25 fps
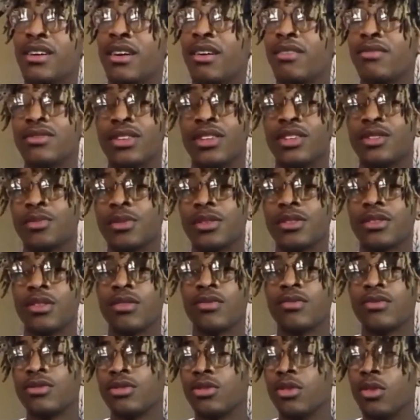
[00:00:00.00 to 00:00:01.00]
I've changed
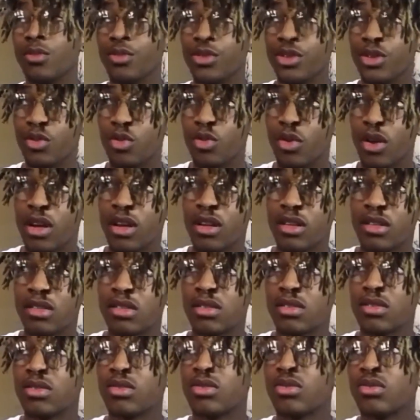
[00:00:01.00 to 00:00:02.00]
myself in so many
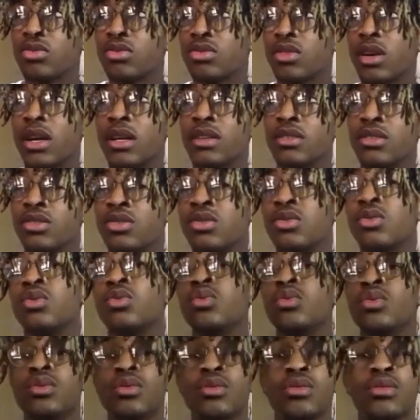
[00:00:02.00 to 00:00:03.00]
ways to try
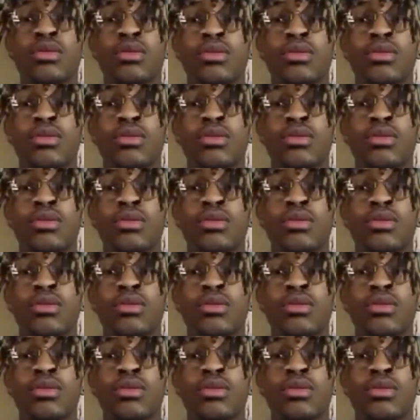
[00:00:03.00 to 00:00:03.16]
suit